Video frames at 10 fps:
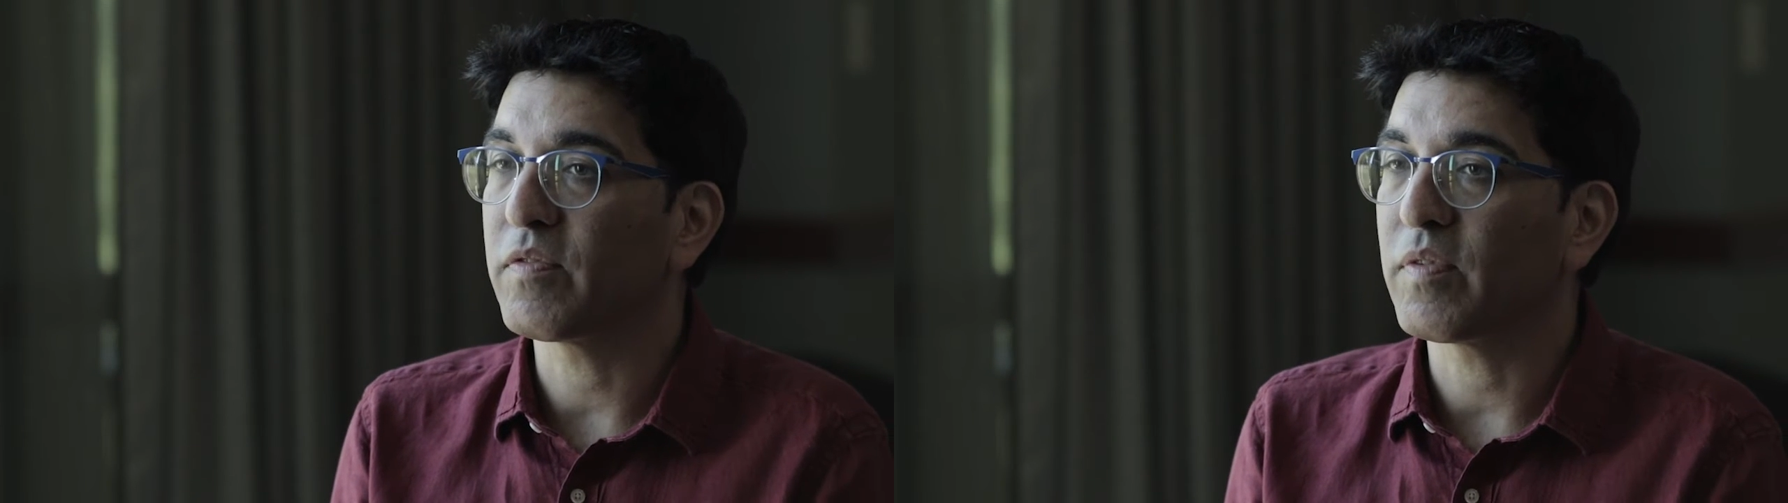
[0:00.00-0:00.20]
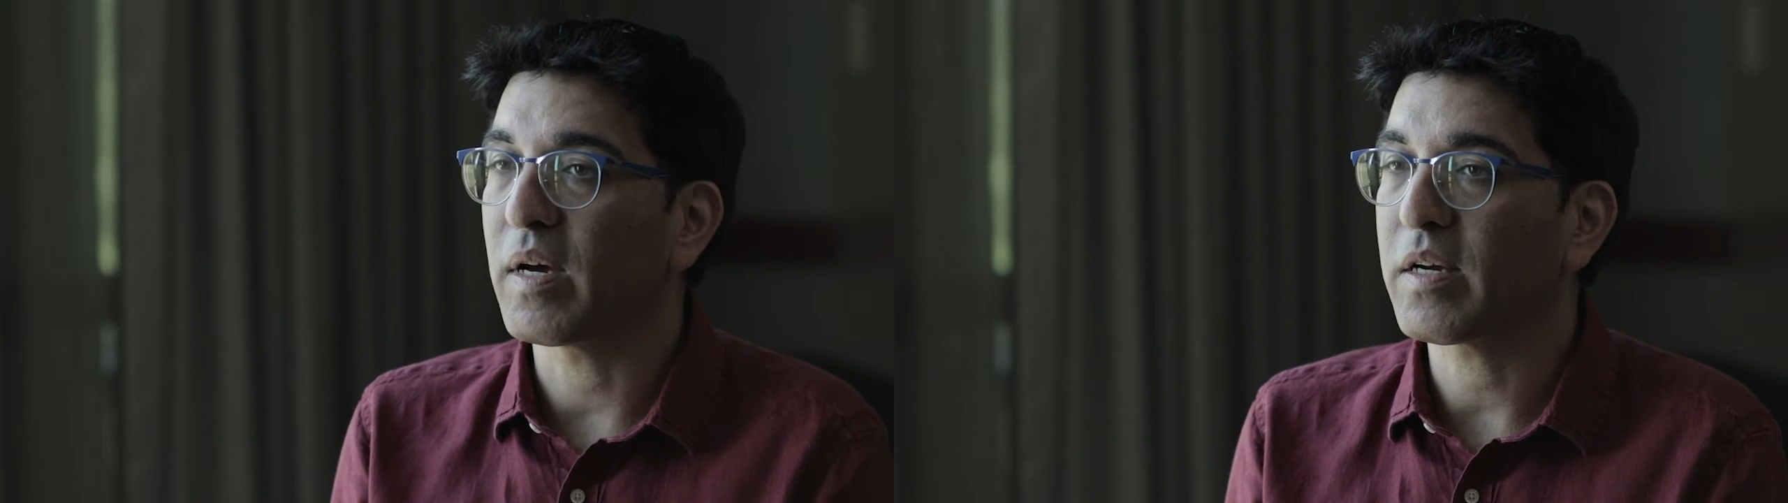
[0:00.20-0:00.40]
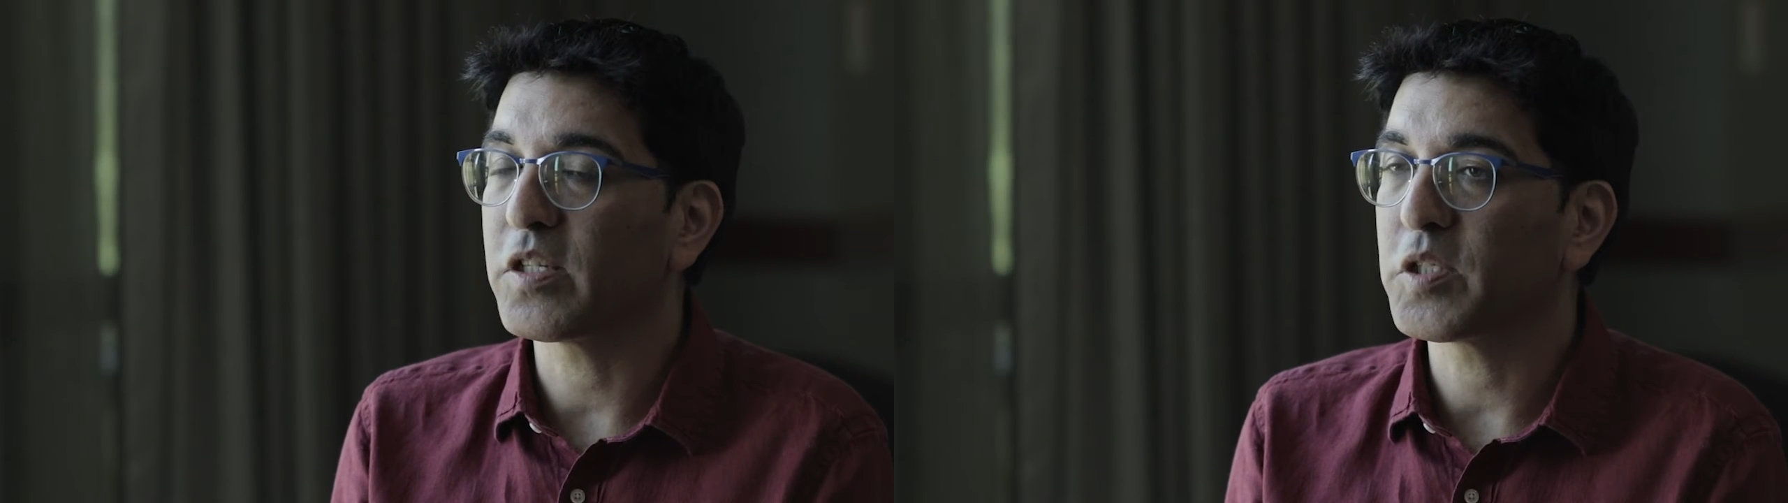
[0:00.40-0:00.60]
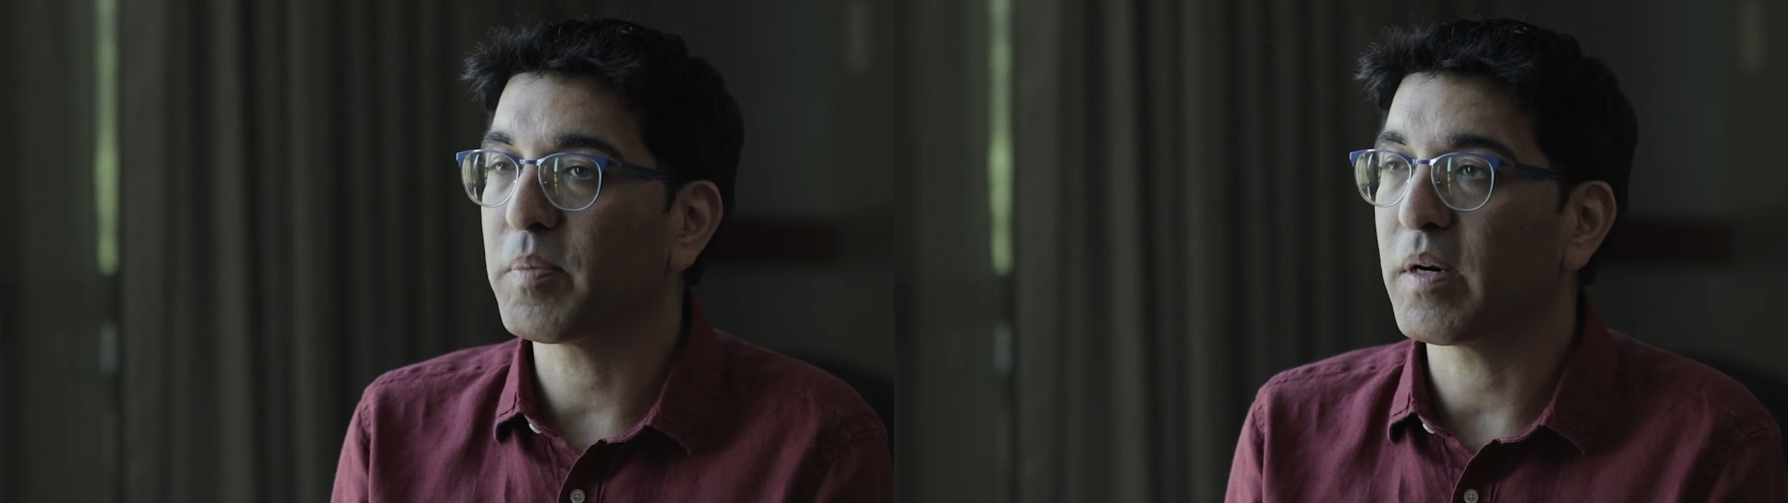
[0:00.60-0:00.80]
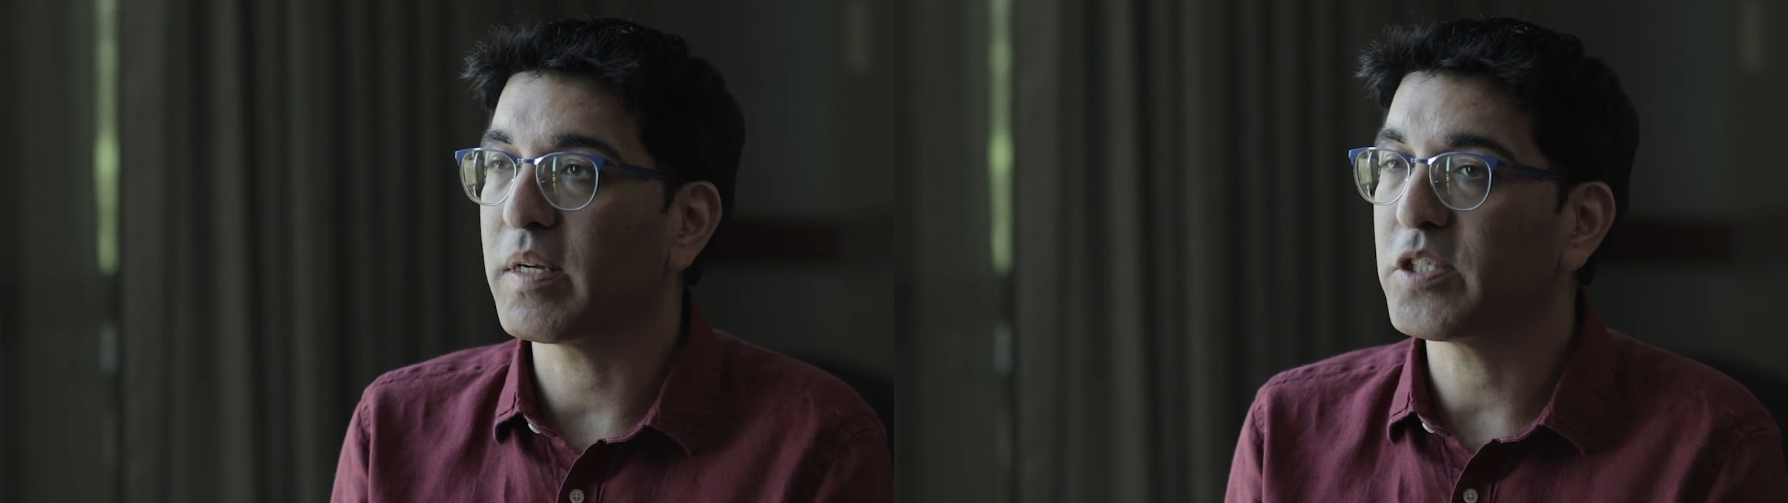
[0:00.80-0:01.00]

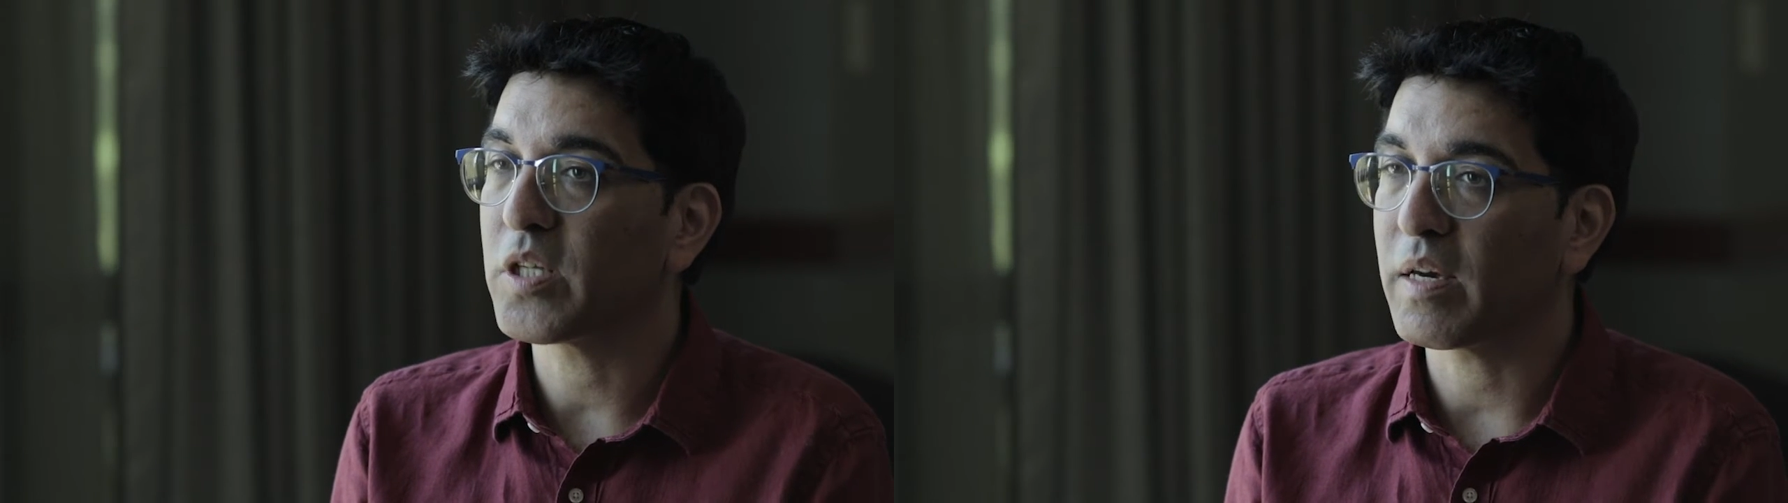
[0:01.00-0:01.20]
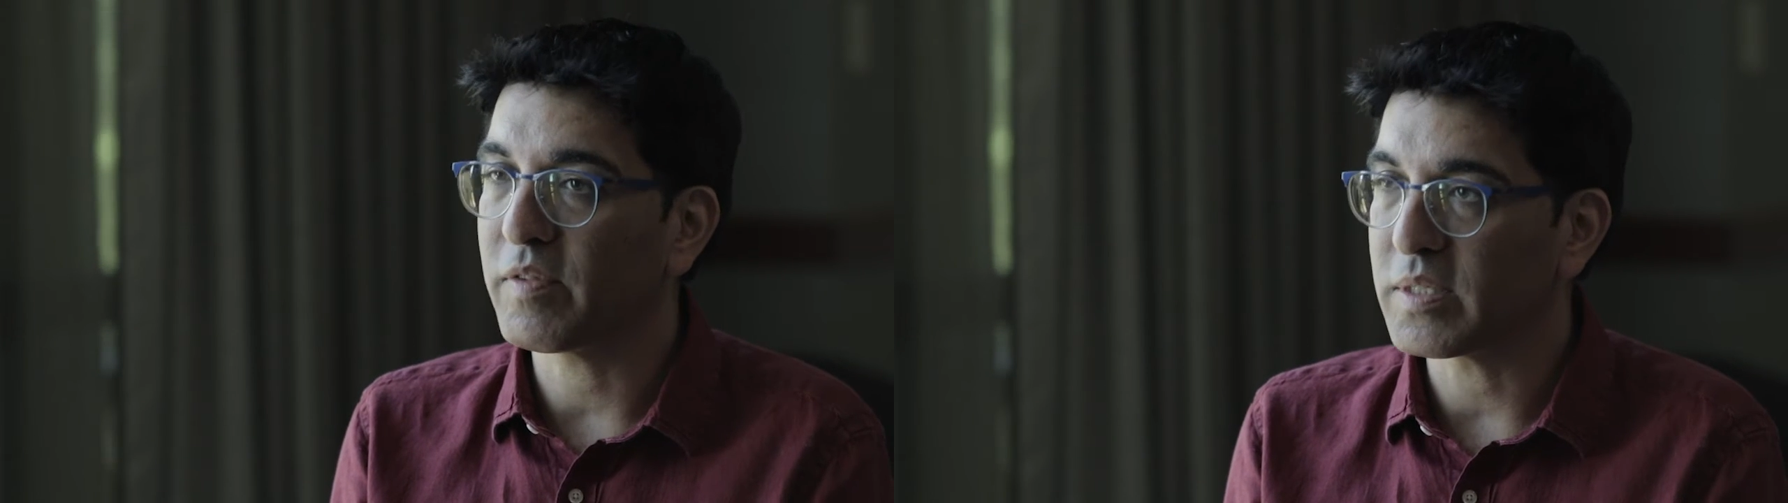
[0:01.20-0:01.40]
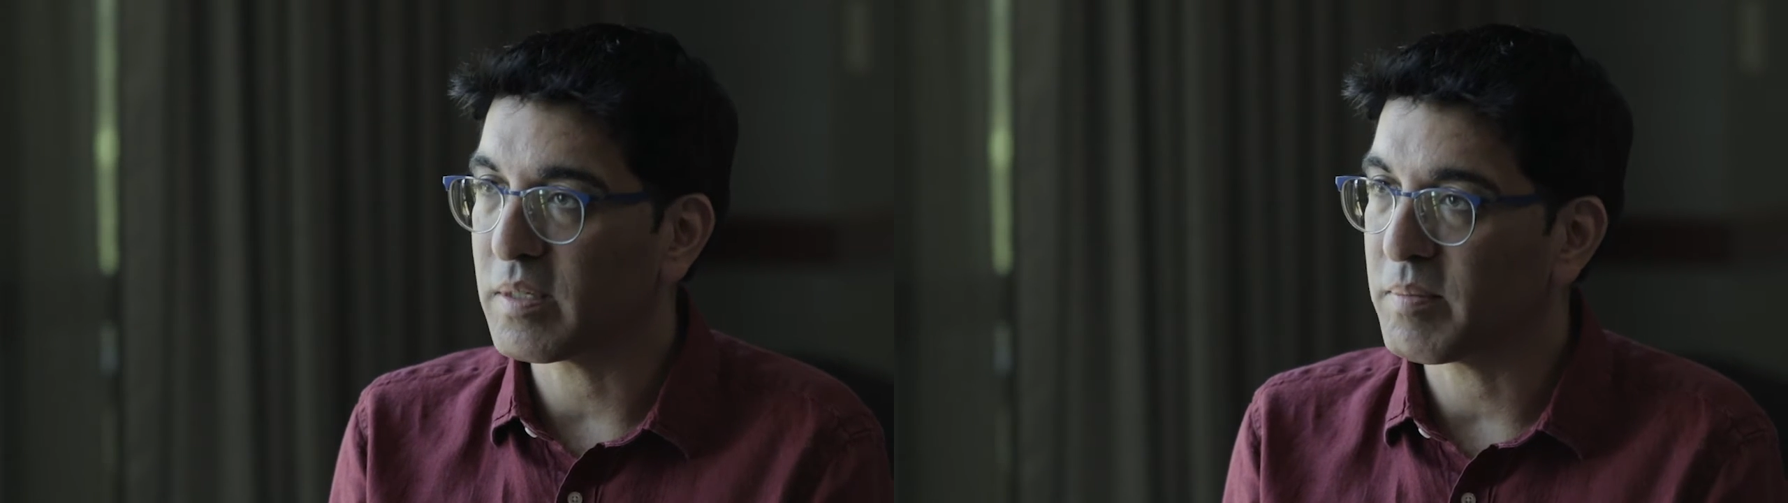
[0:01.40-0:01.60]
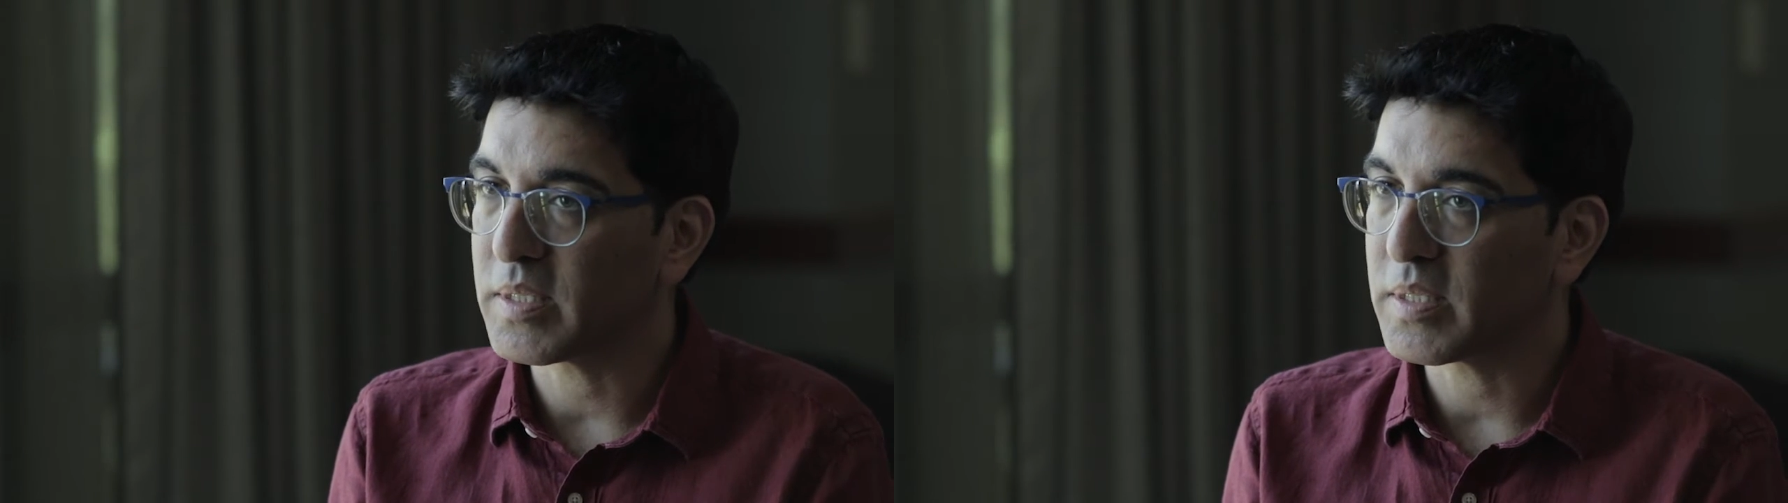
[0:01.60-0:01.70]
Kashmiri Shaivism